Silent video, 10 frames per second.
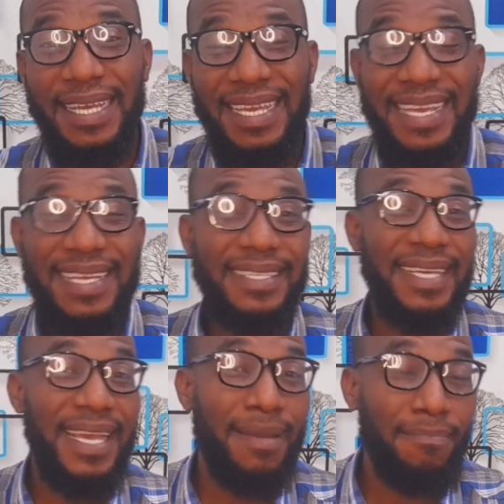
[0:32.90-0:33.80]

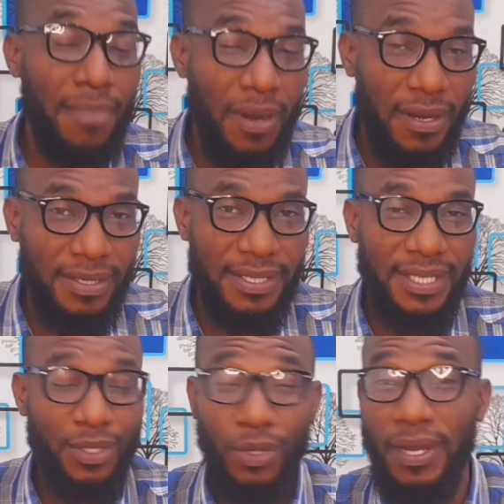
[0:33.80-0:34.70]
is a must.
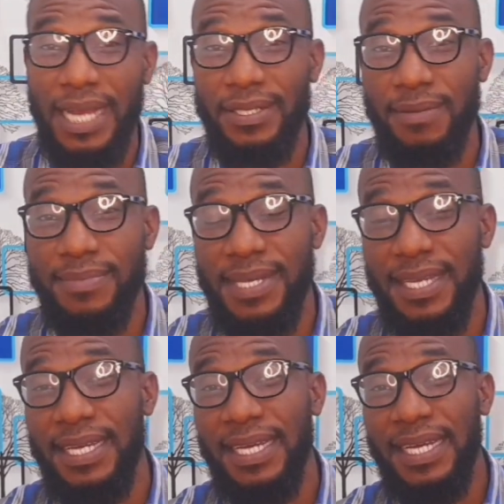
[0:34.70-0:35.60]
It's no longer
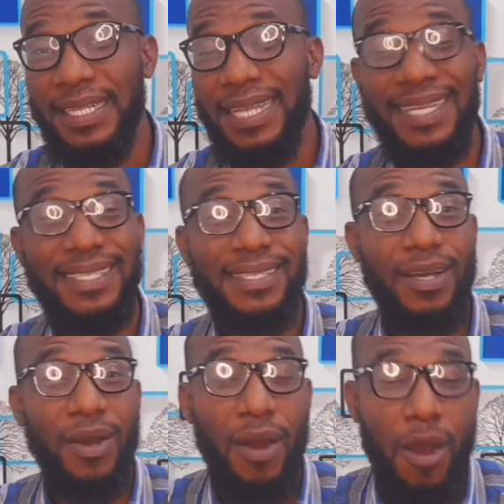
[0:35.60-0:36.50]
something that
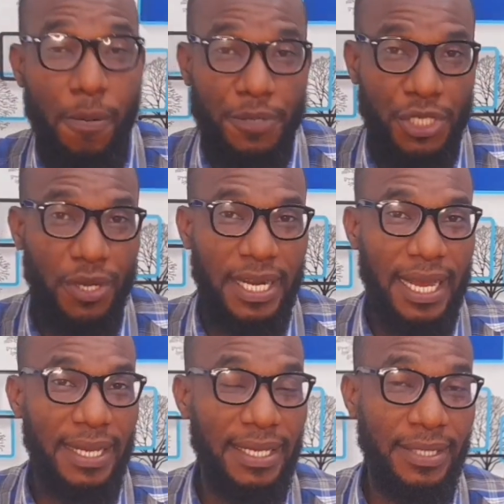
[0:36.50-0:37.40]
is optional
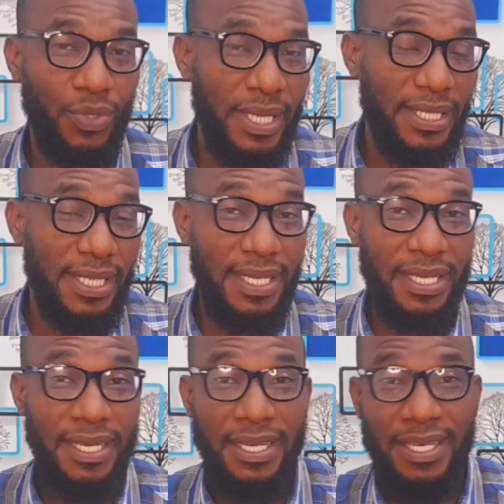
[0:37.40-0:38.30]
in
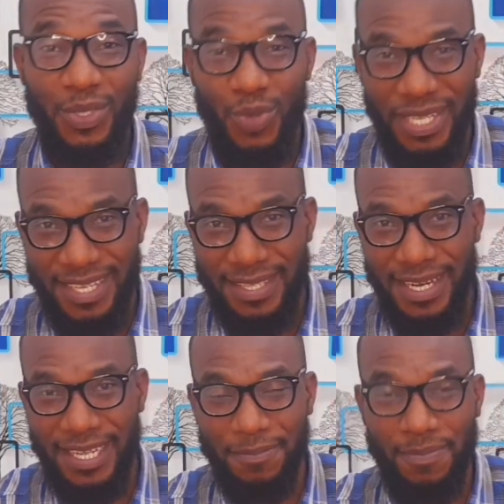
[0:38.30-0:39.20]

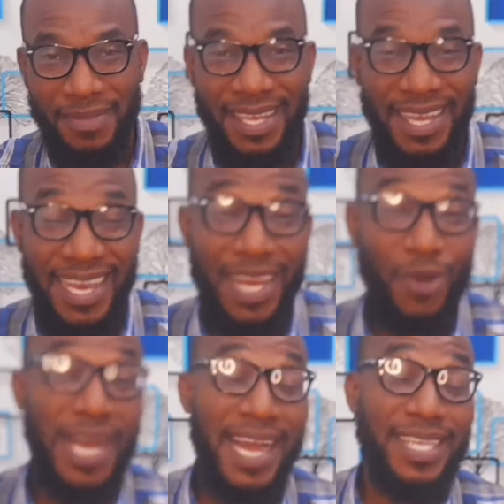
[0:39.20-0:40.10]
2023.
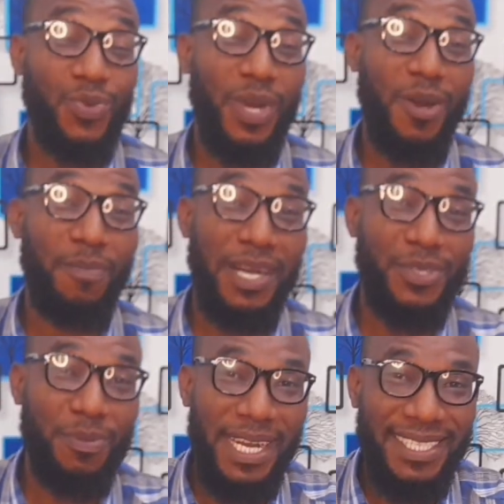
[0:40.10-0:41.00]
Hello, guys, welcome back
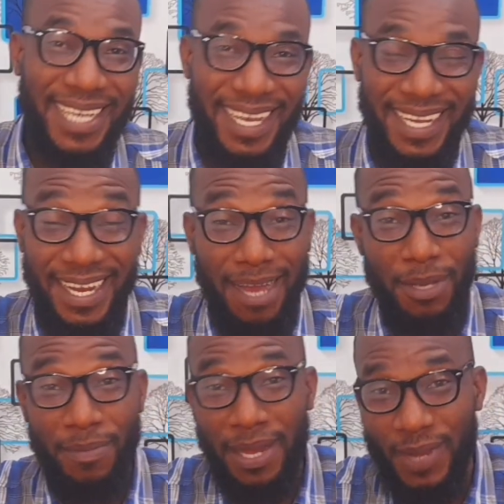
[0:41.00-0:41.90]
to my channel. I'm
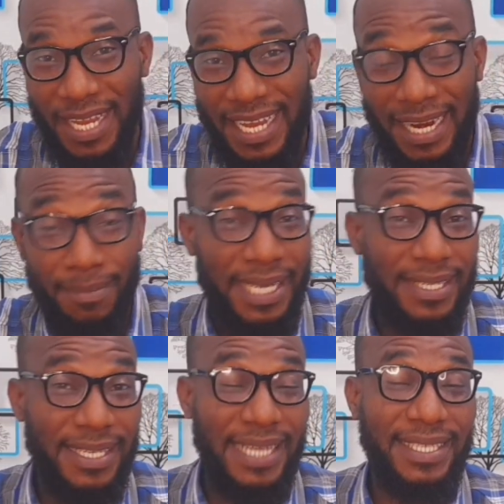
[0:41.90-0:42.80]
Emmanuel and I'm
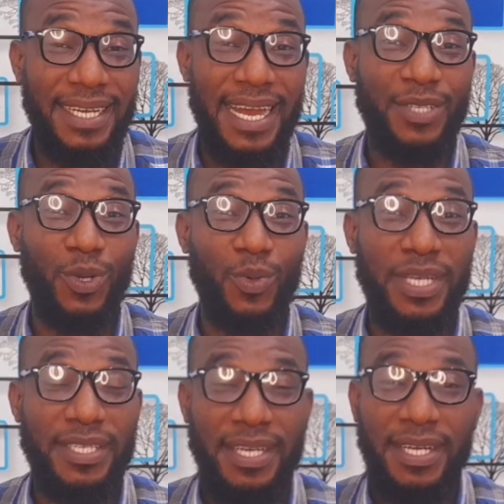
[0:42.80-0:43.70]
excited as
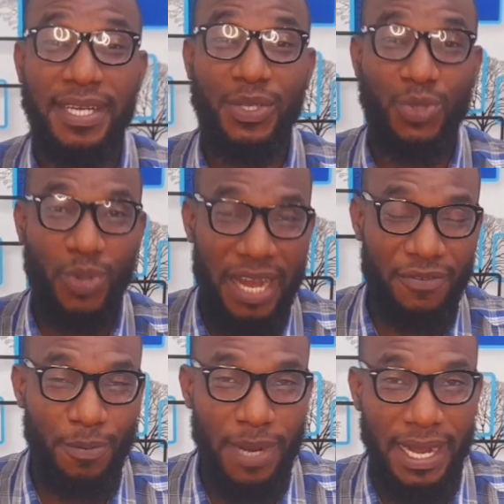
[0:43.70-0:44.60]
always to
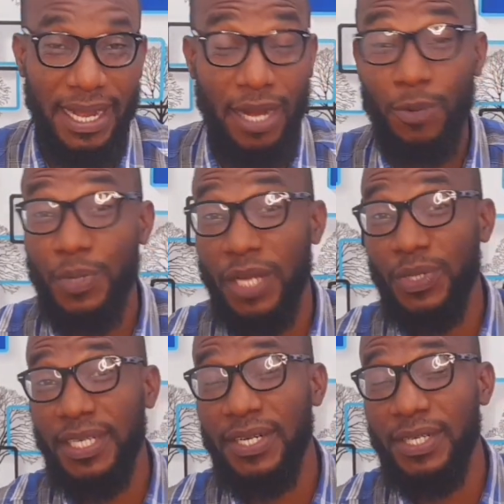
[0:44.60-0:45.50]
have you back. I hope you are
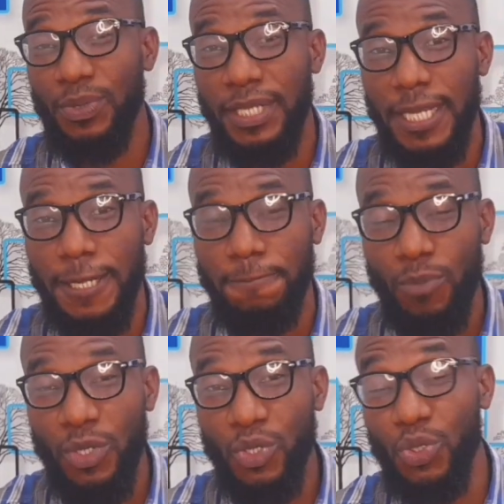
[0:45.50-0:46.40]
doing great today.
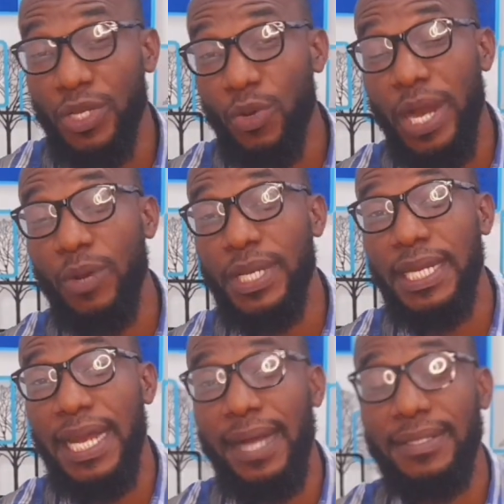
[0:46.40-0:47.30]
So, today we are
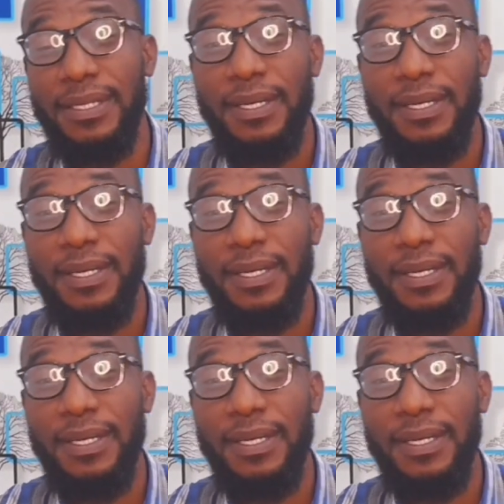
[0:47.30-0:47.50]
looking at